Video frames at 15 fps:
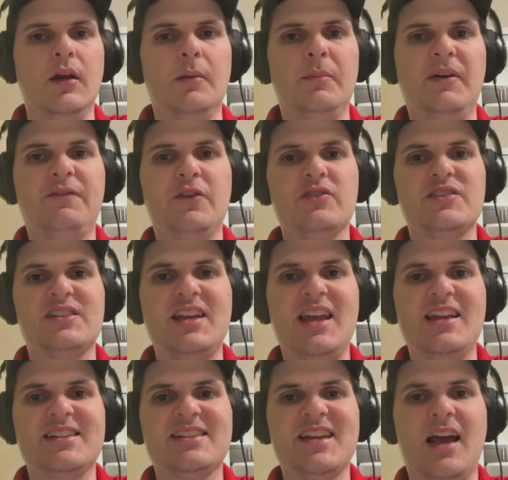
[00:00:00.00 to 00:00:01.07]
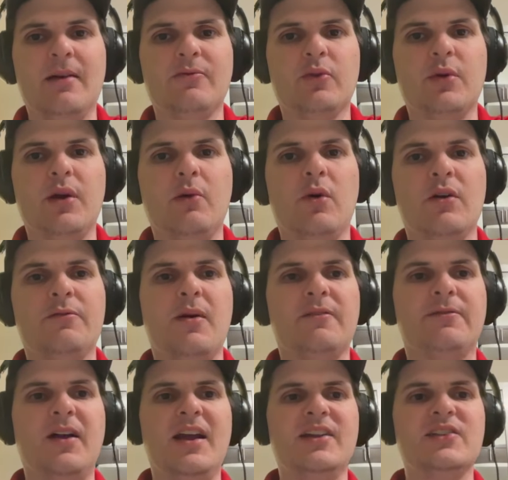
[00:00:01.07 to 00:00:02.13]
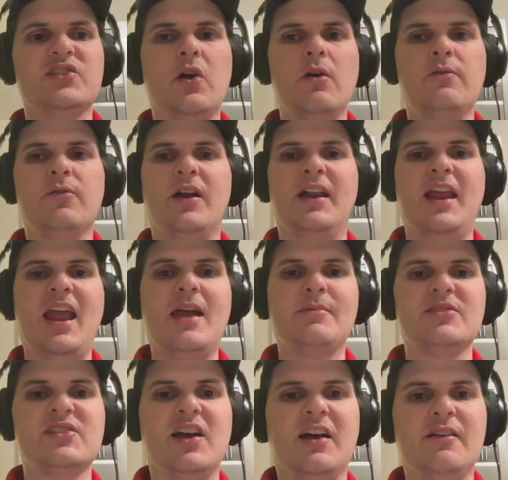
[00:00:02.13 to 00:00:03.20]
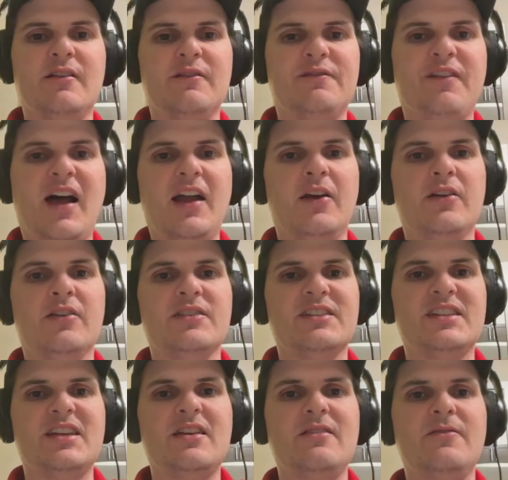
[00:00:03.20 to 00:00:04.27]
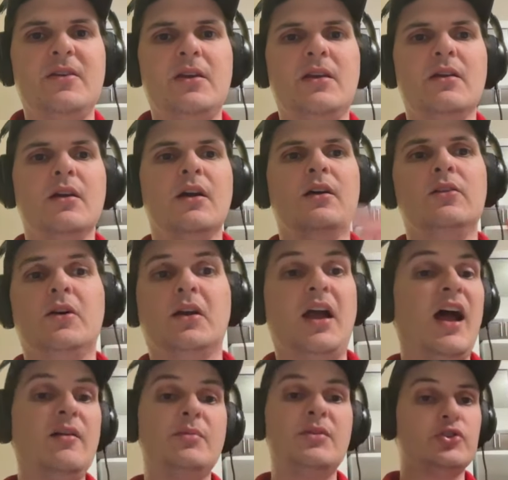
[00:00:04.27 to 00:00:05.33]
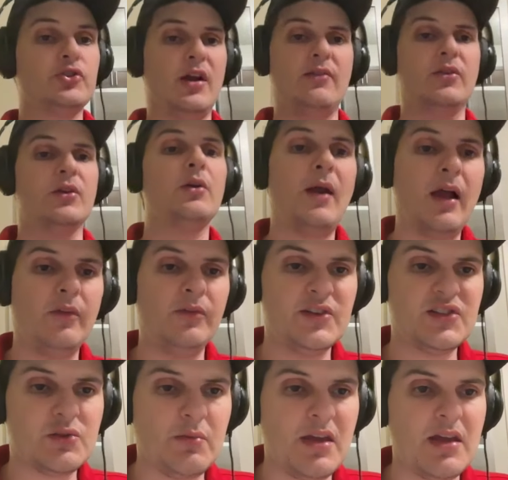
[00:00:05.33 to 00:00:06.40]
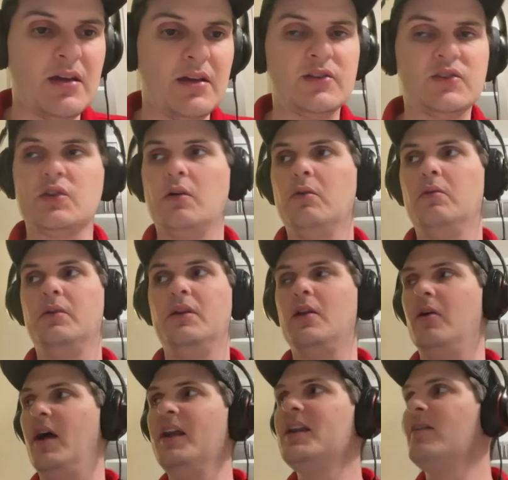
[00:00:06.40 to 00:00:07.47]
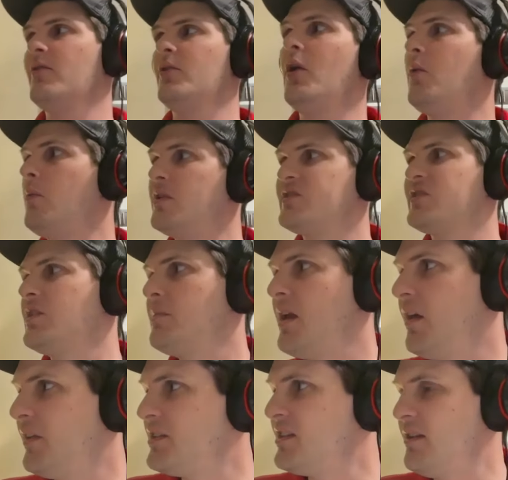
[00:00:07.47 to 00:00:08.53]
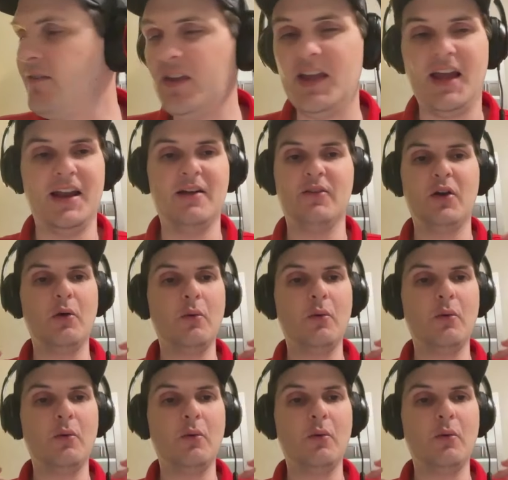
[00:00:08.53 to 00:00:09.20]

But first, it's time for a quick word from our friends over at Amazon Fire T V. Look, I've been traveling around this week, so you know I never know what's going to be on the T V. I never know